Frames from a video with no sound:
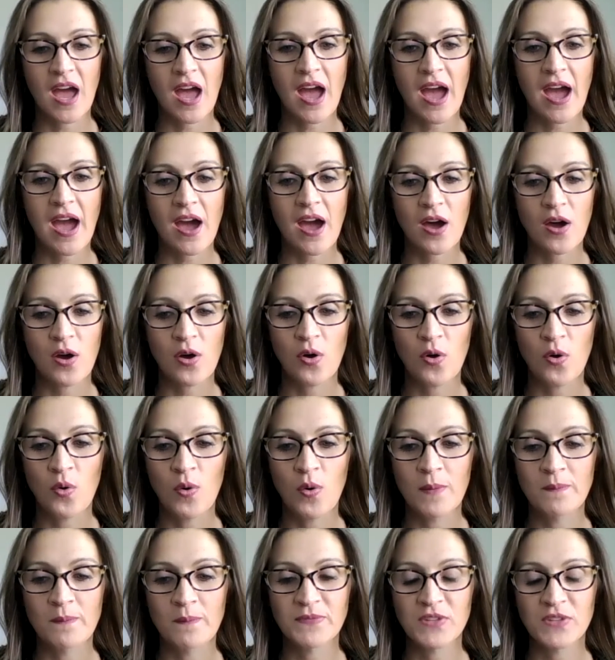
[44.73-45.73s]

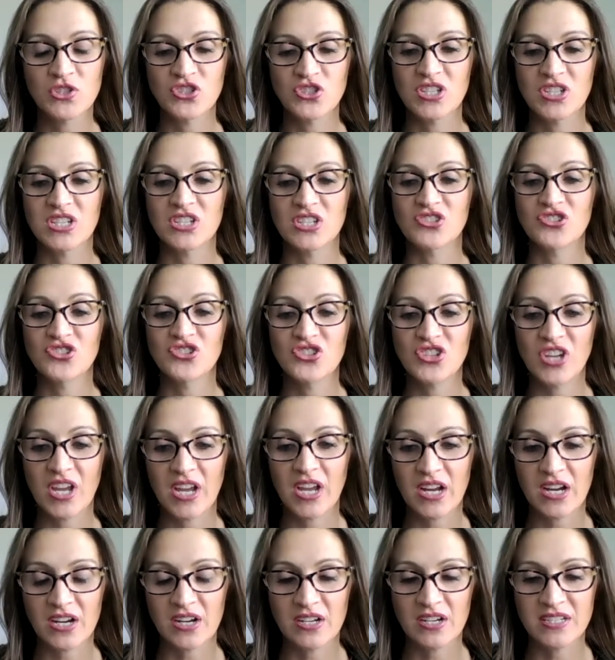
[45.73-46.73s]
how she
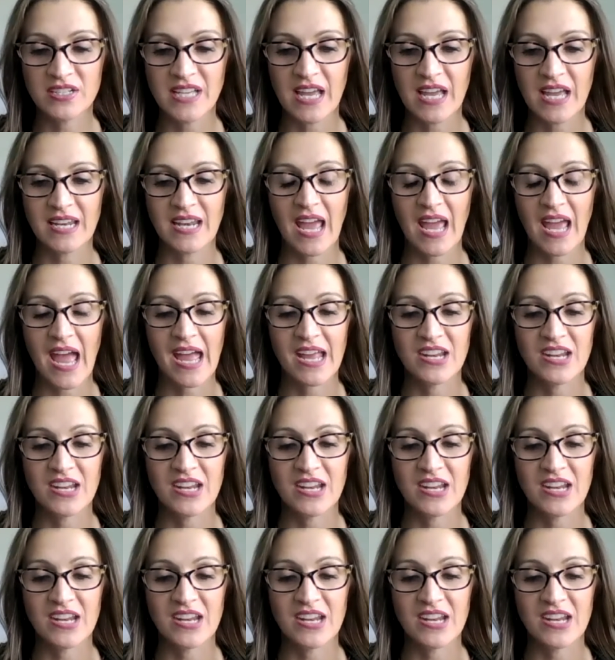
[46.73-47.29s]
shared and